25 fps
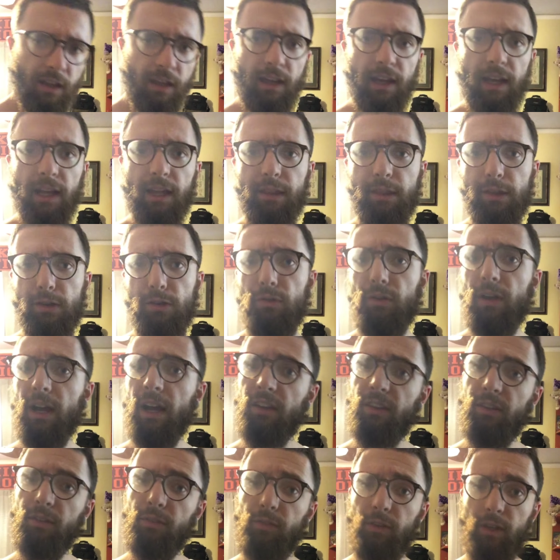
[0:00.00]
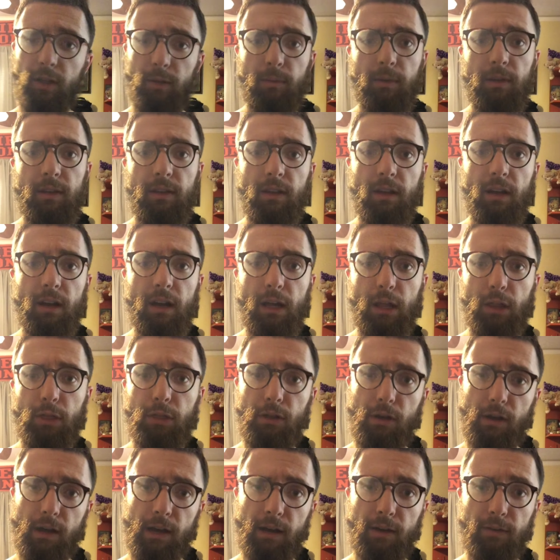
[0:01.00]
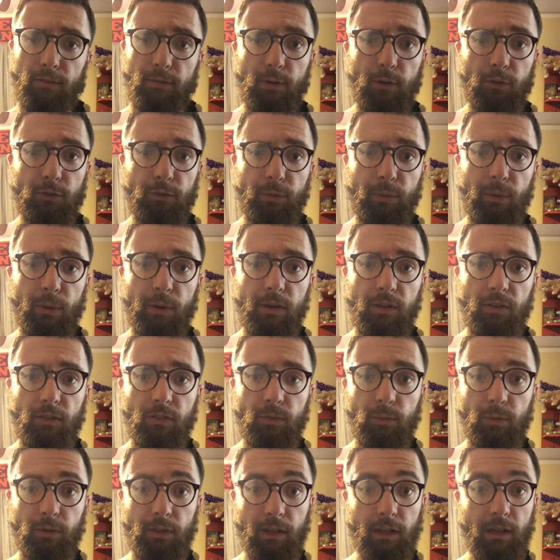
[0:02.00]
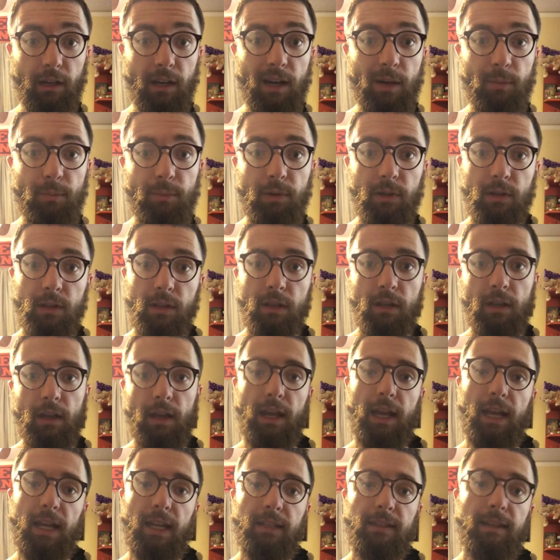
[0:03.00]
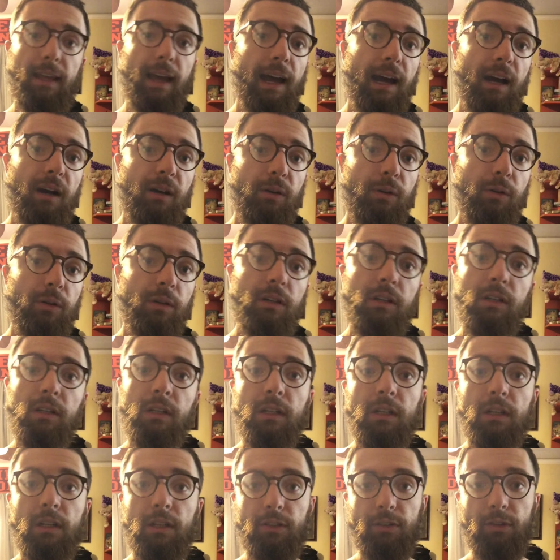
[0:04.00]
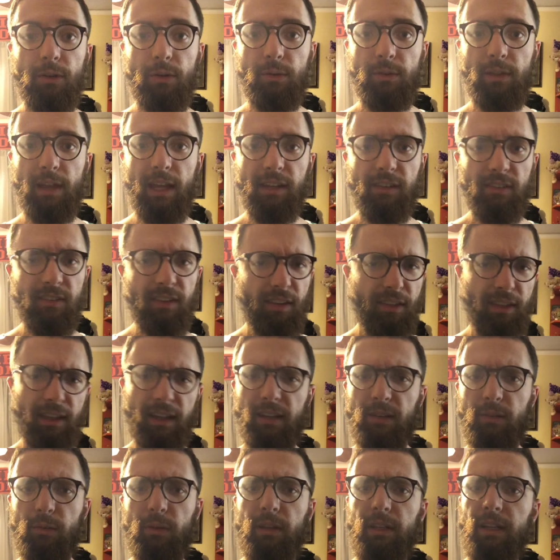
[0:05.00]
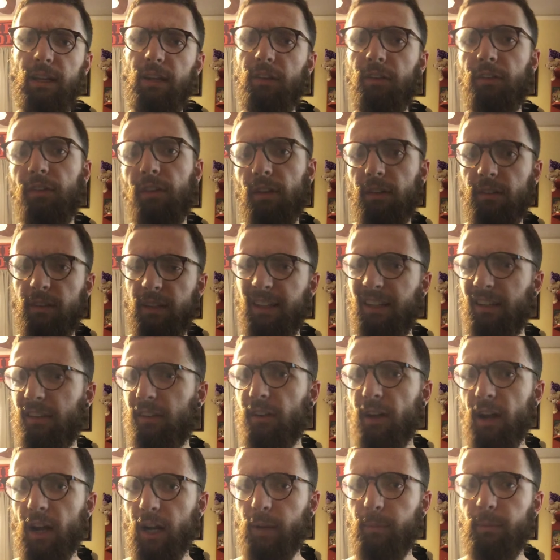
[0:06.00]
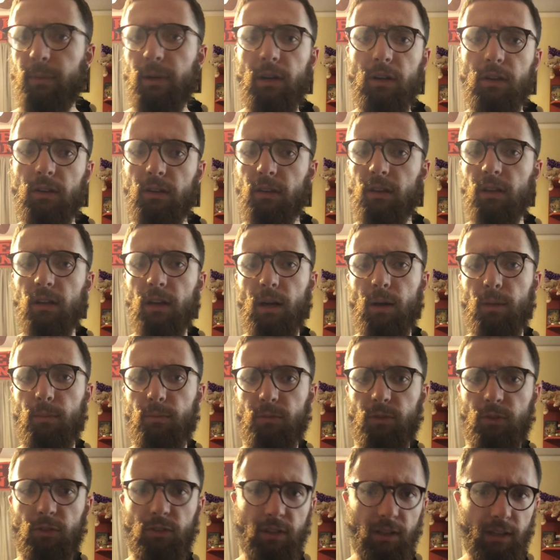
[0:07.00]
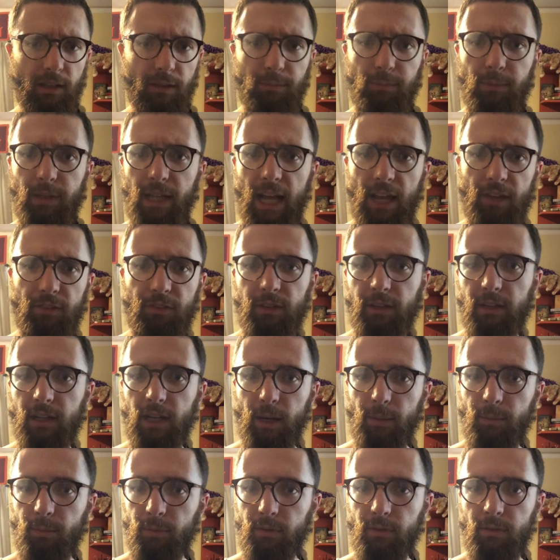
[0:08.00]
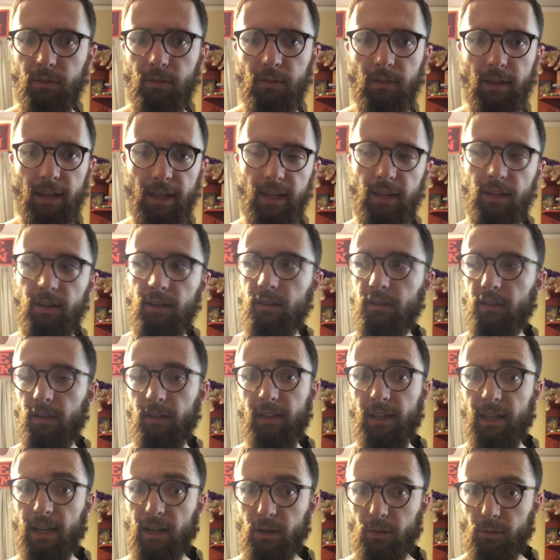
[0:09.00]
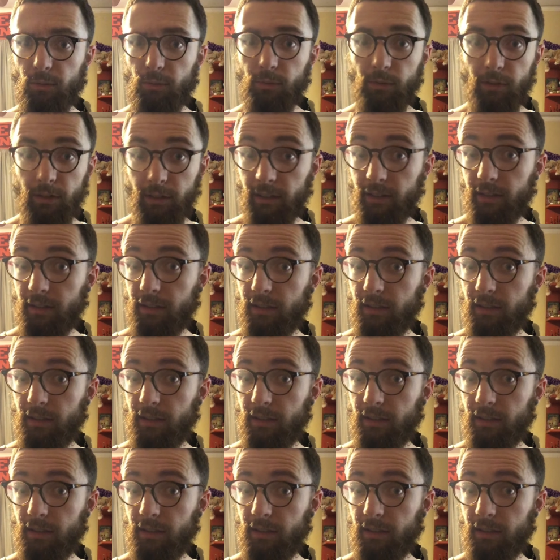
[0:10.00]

And then you guys have seen me thaw out frozen rodents with a cup and a towel. So that's something I really need to talk about, just like a plastic cup and a towel, really.